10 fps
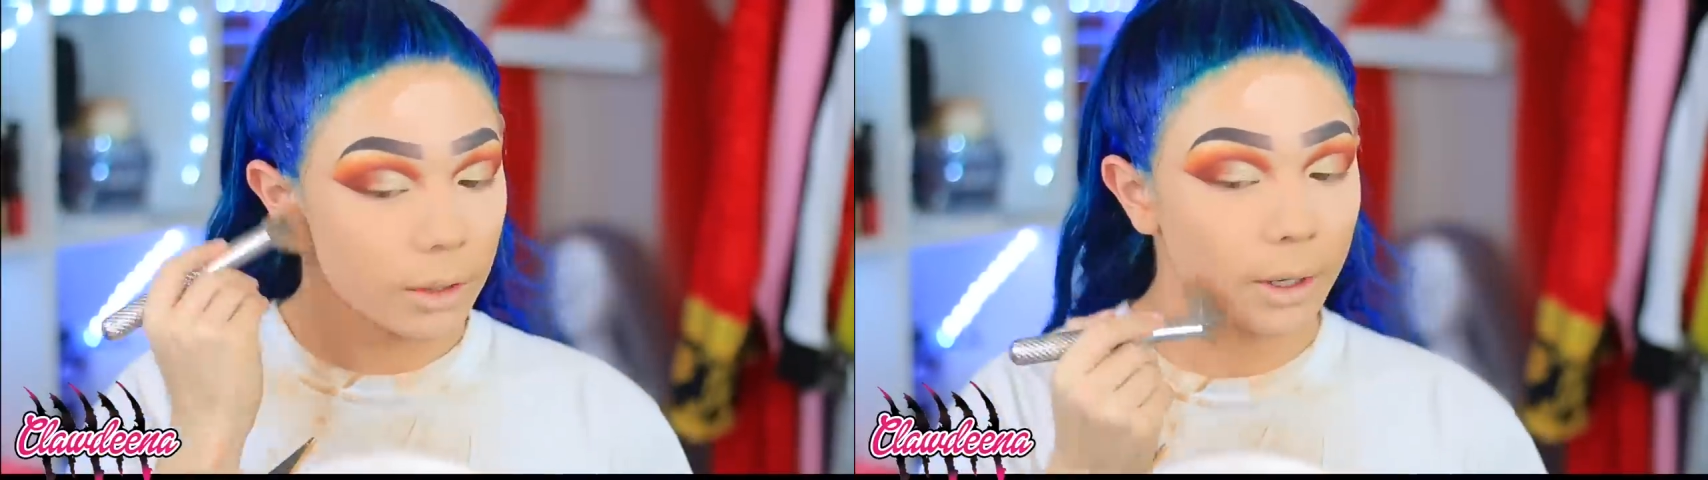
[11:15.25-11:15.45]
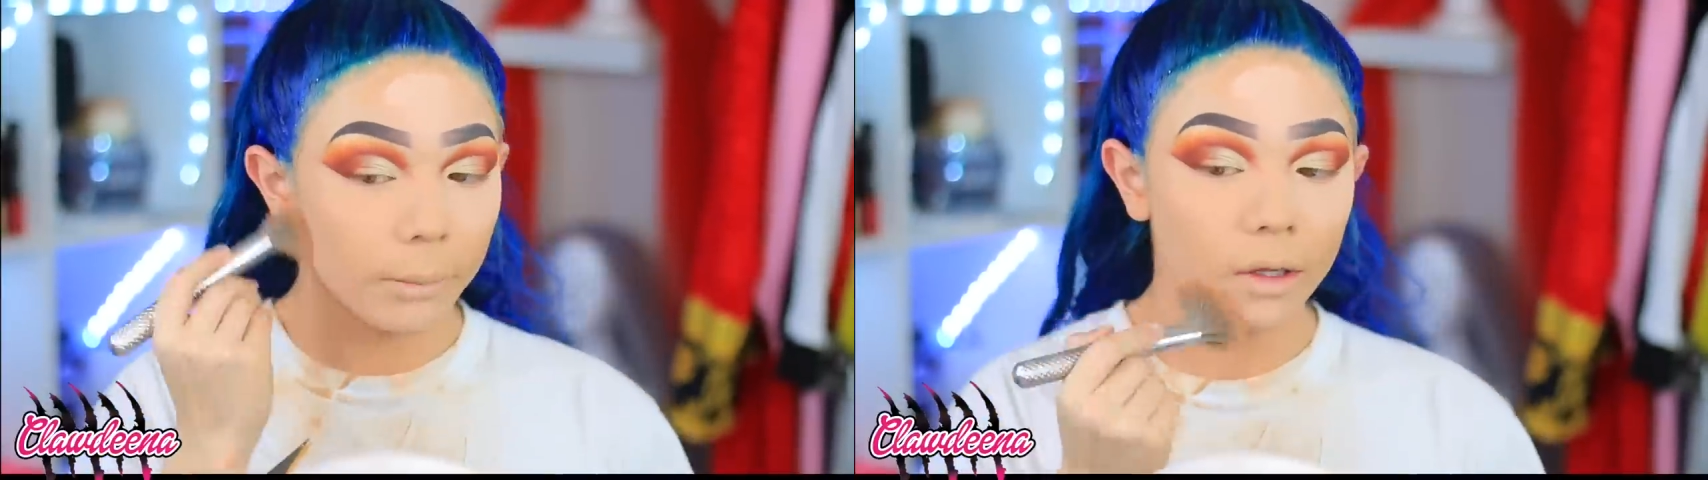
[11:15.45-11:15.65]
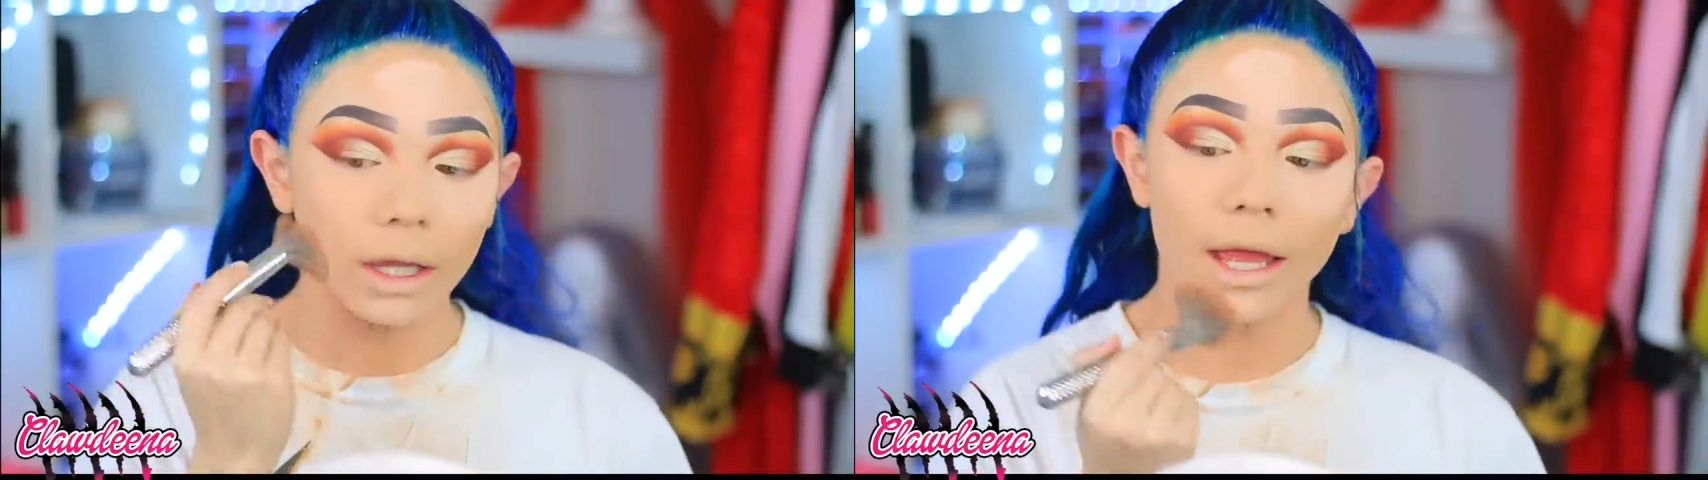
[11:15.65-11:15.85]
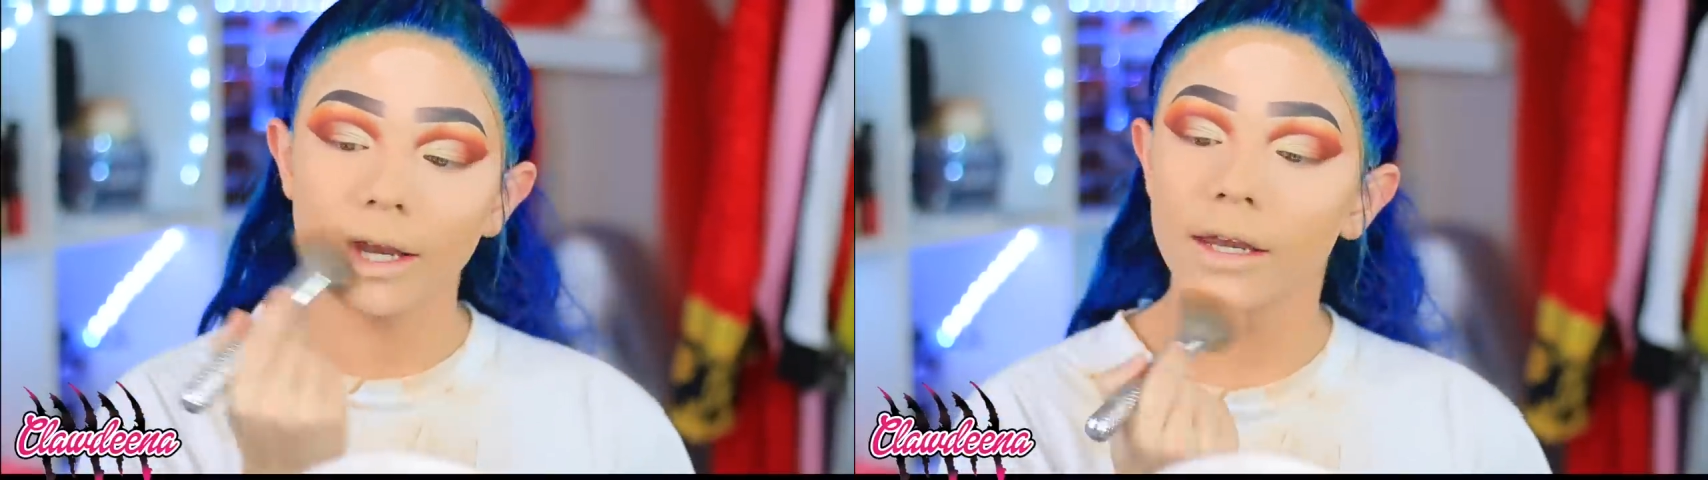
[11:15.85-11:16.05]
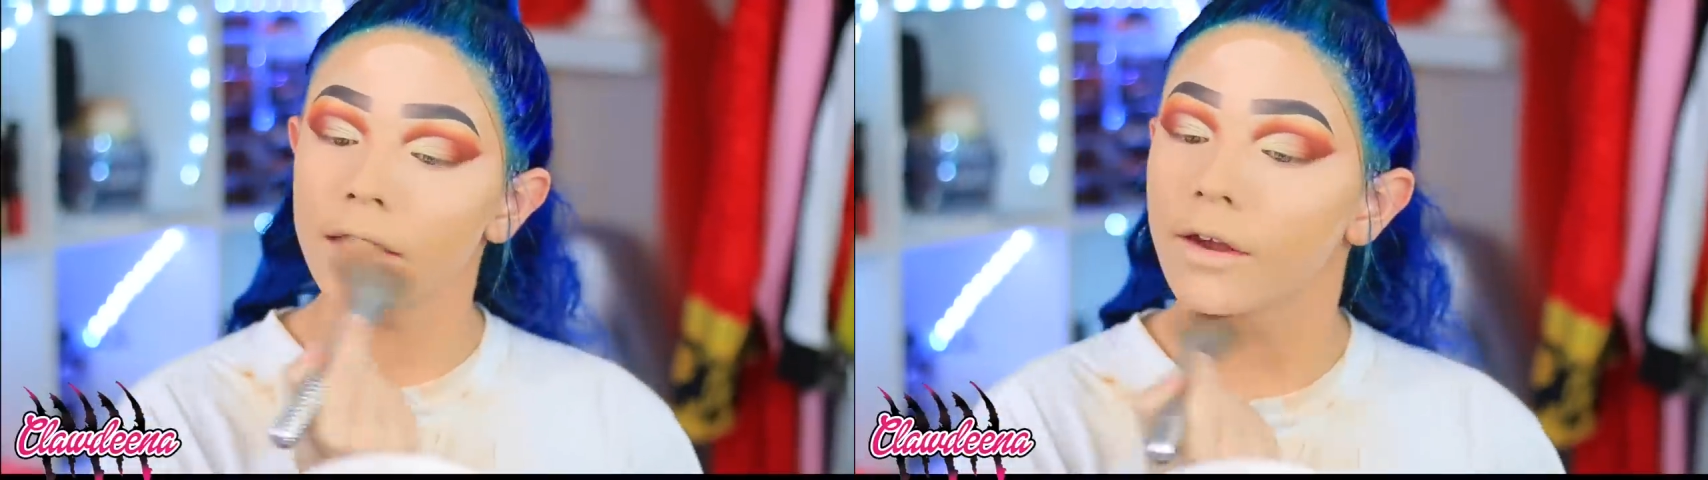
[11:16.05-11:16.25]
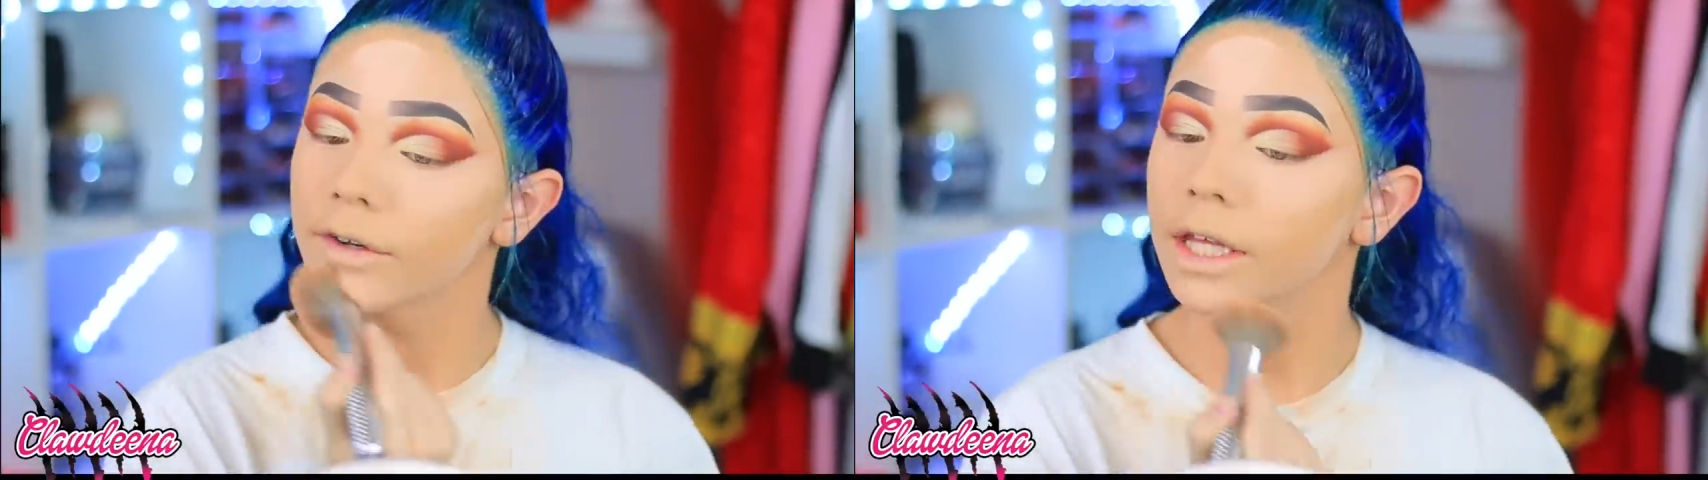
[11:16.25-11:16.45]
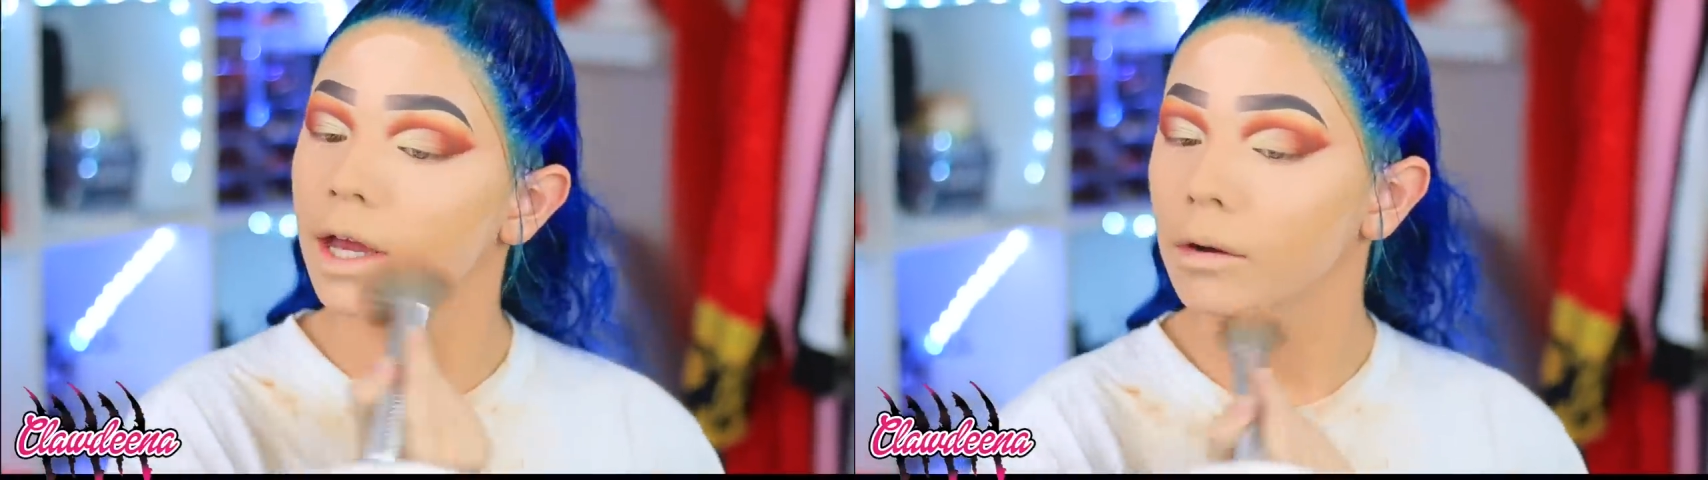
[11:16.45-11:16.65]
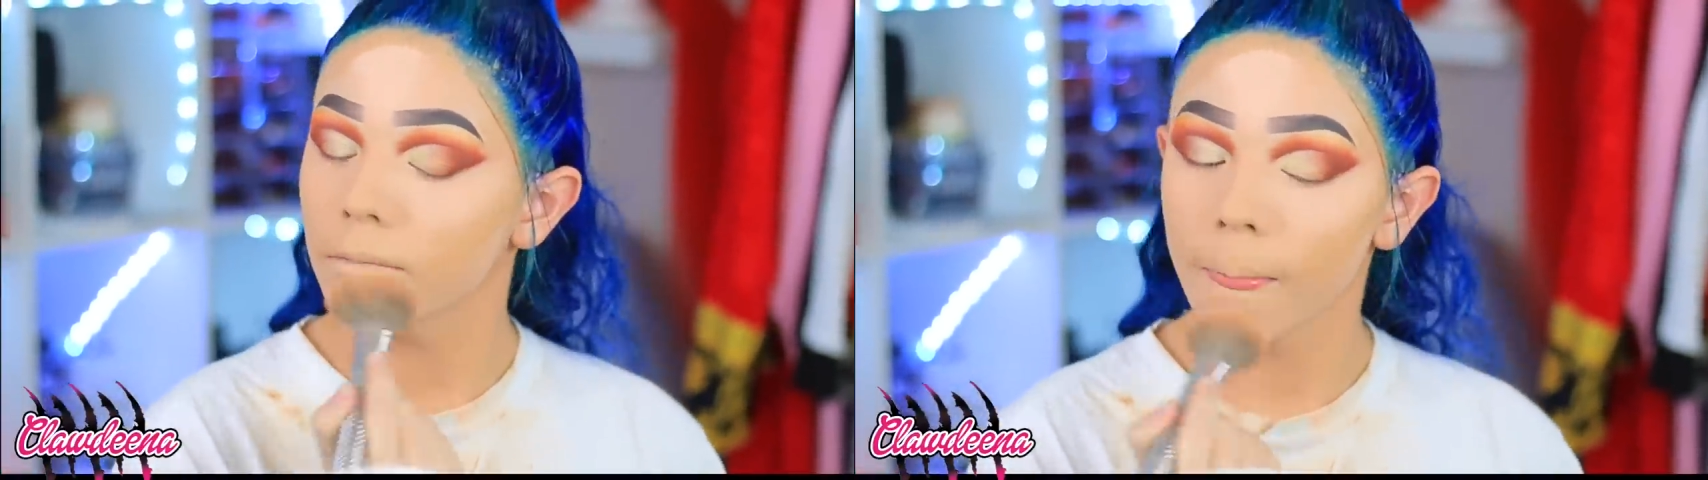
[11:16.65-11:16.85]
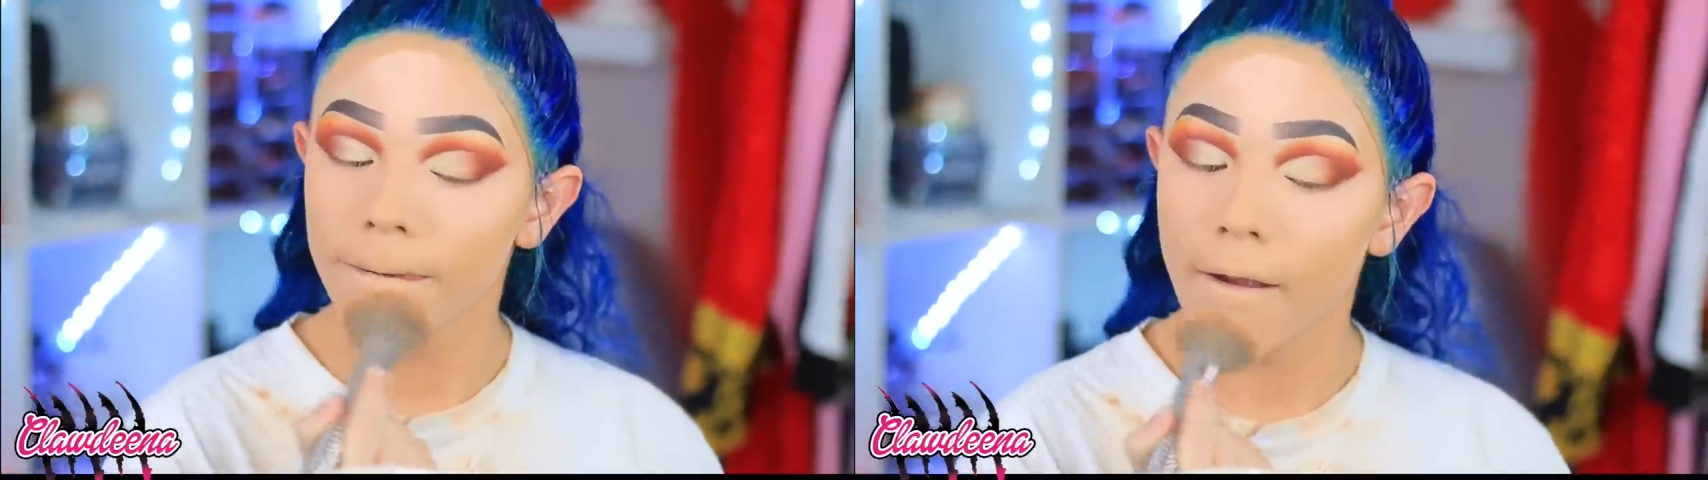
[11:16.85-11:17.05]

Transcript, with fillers: So I'm going to blend everything up.